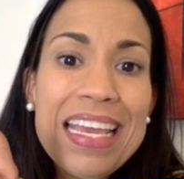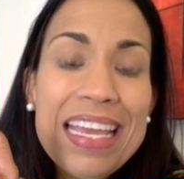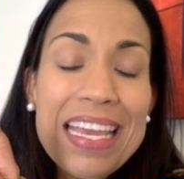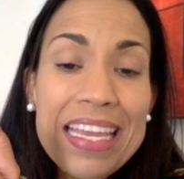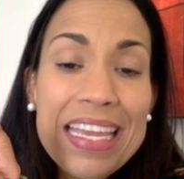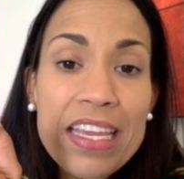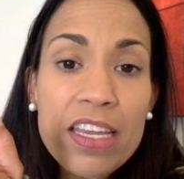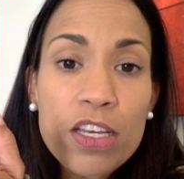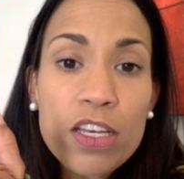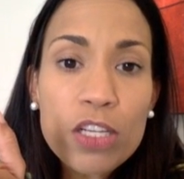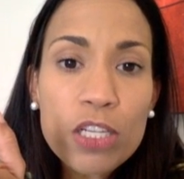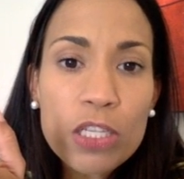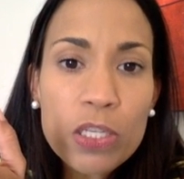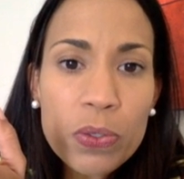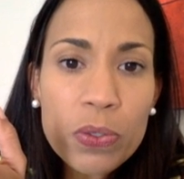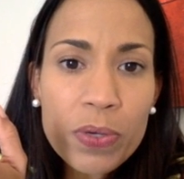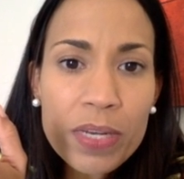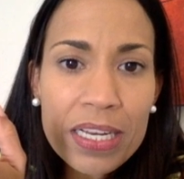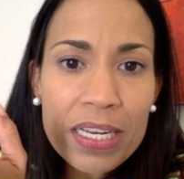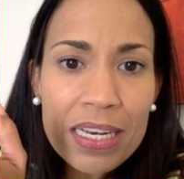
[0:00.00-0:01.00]

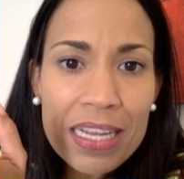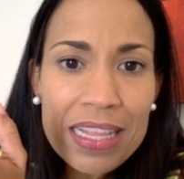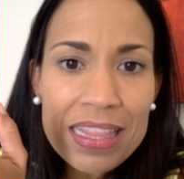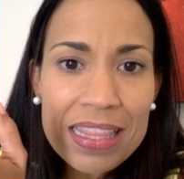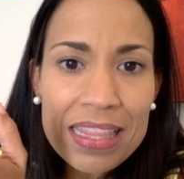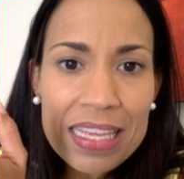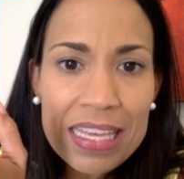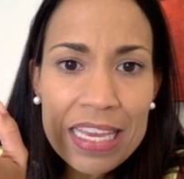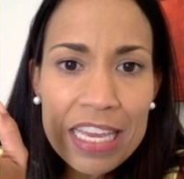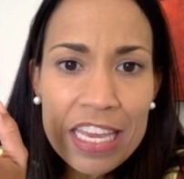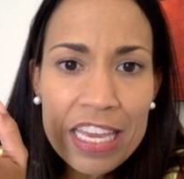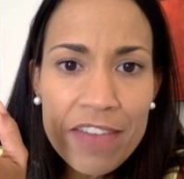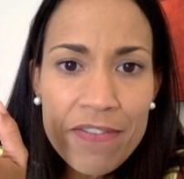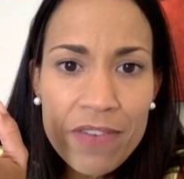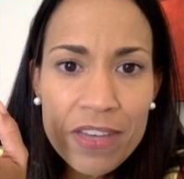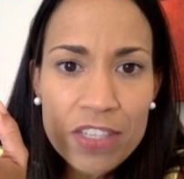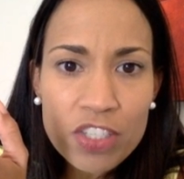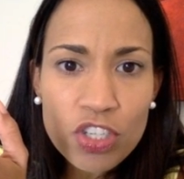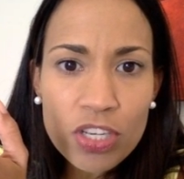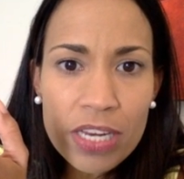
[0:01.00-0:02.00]
including the
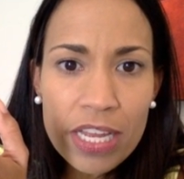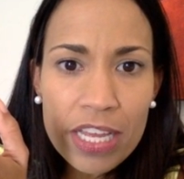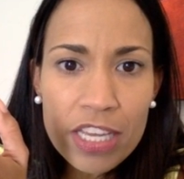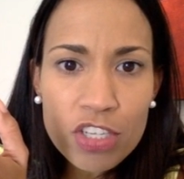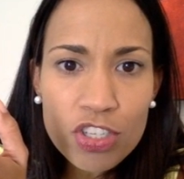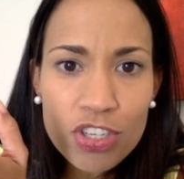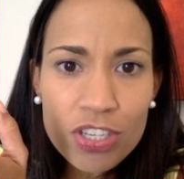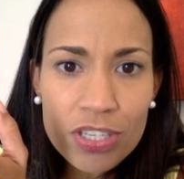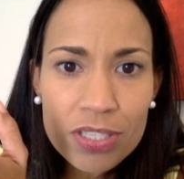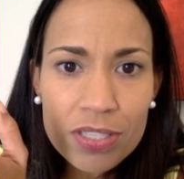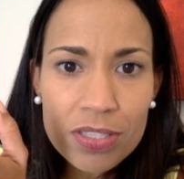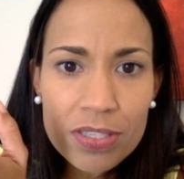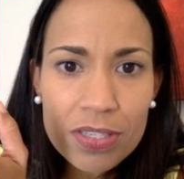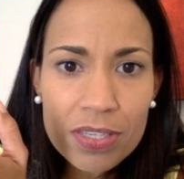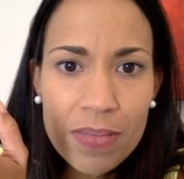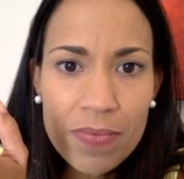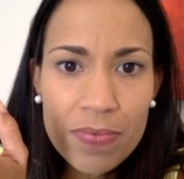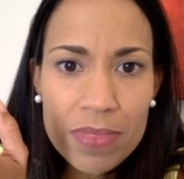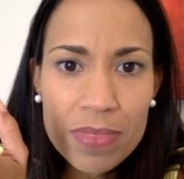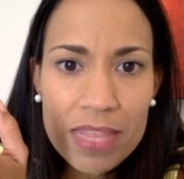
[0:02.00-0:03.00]
invaginations
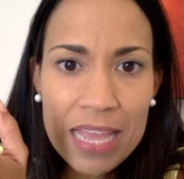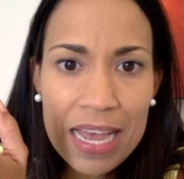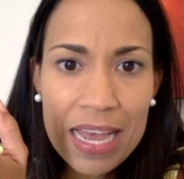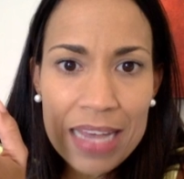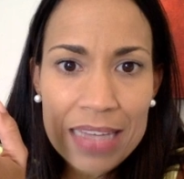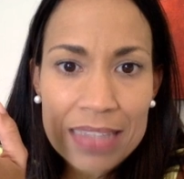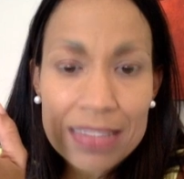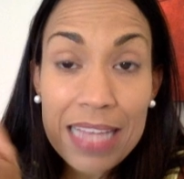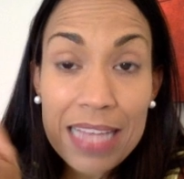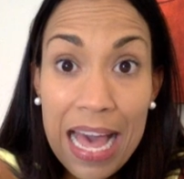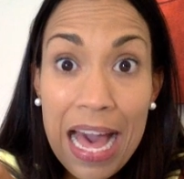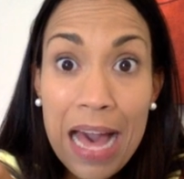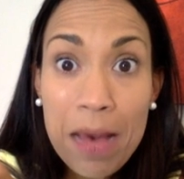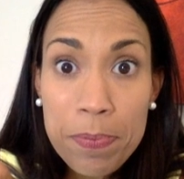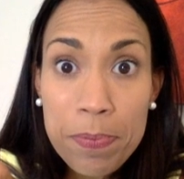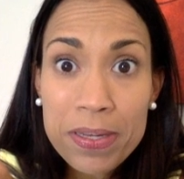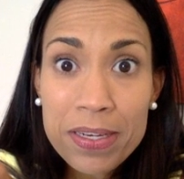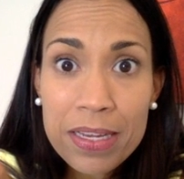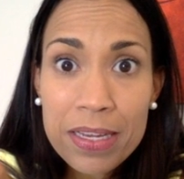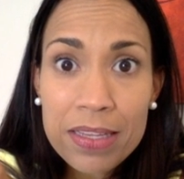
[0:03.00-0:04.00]
that
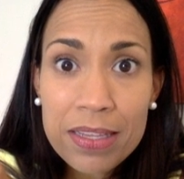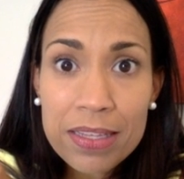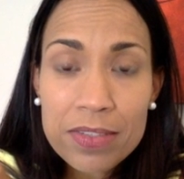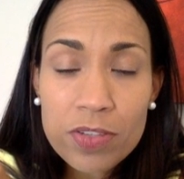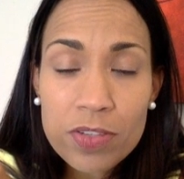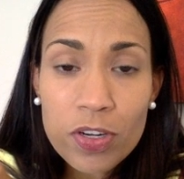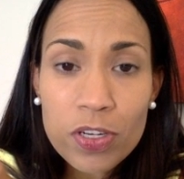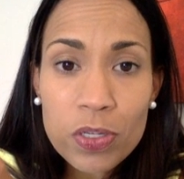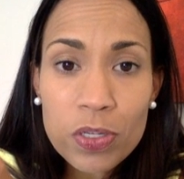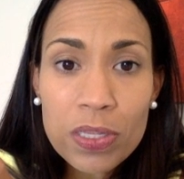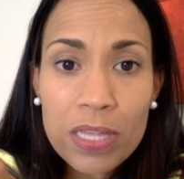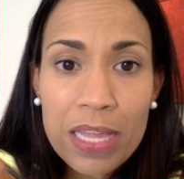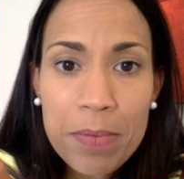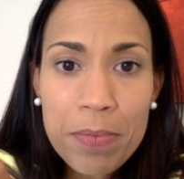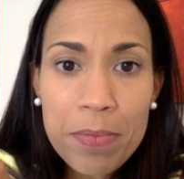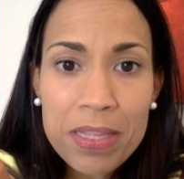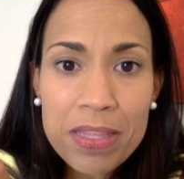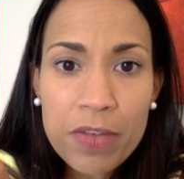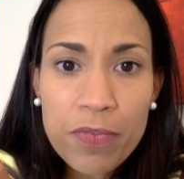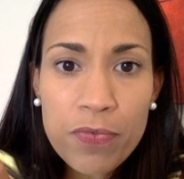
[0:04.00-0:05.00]
happen in the
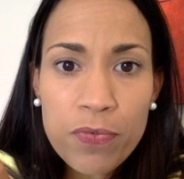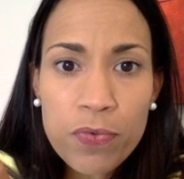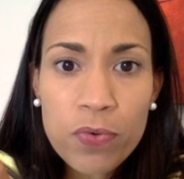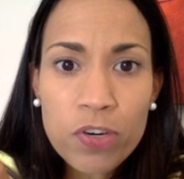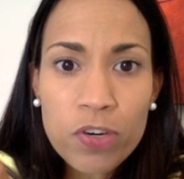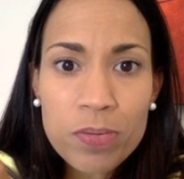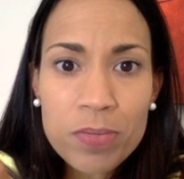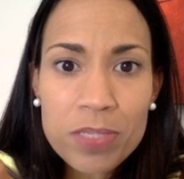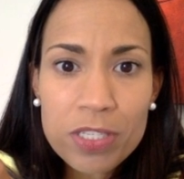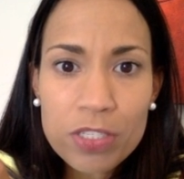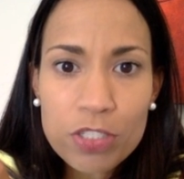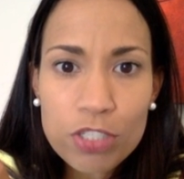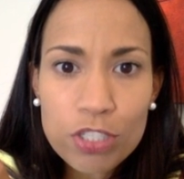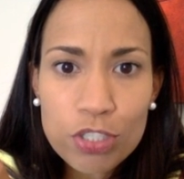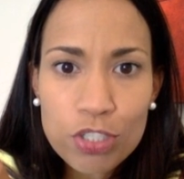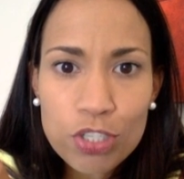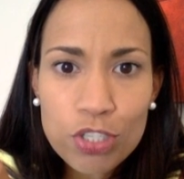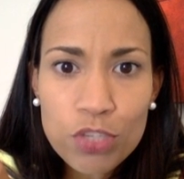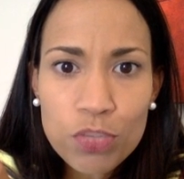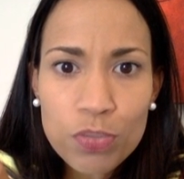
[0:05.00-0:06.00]
sarcolemma that forms the
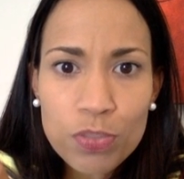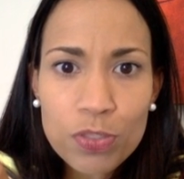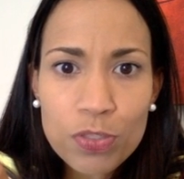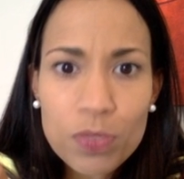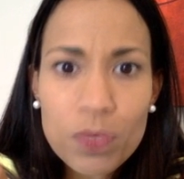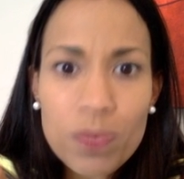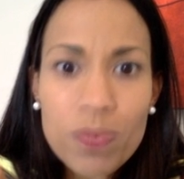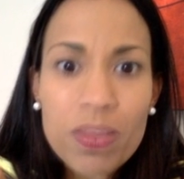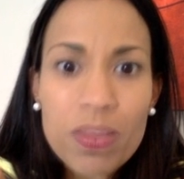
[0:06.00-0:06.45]
T-tubules.